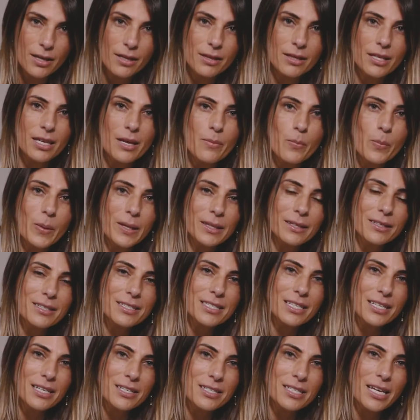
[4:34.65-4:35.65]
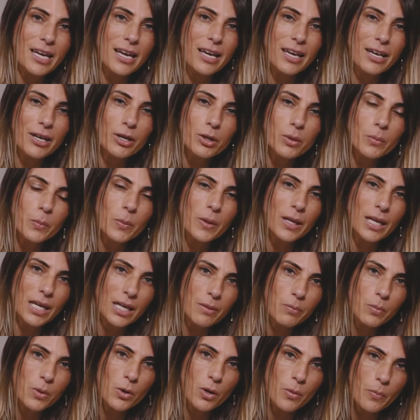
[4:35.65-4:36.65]
the ability to help
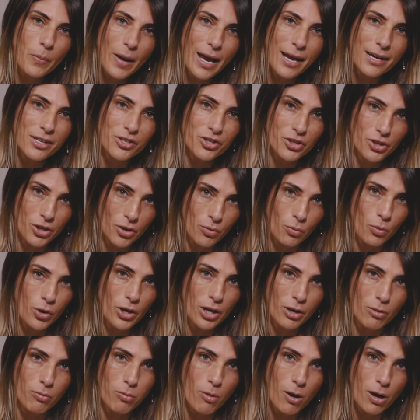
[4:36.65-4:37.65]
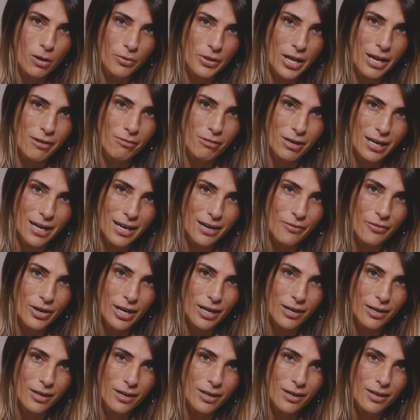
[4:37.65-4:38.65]
keep your patient at work while they
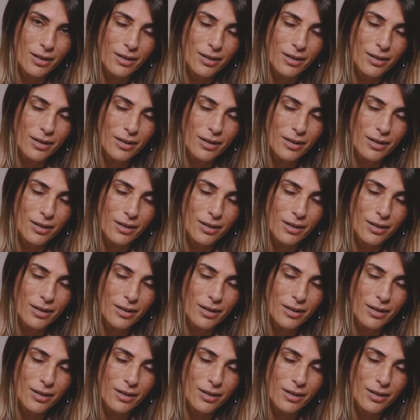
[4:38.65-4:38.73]
recover,